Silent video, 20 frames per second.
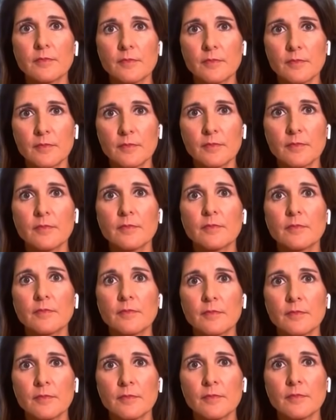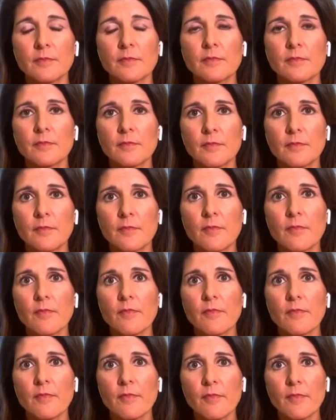
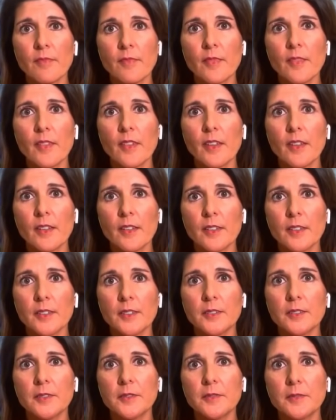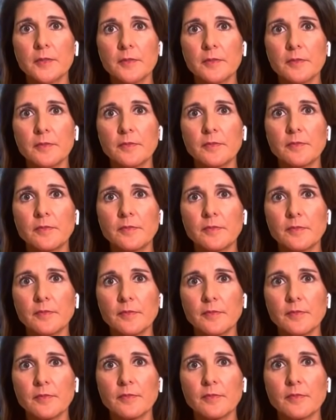
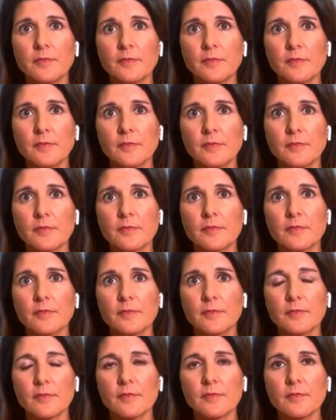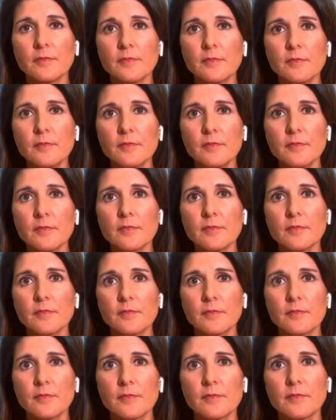
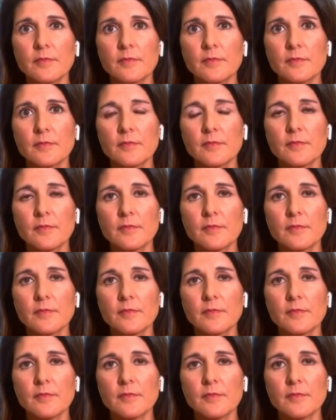(not speaking)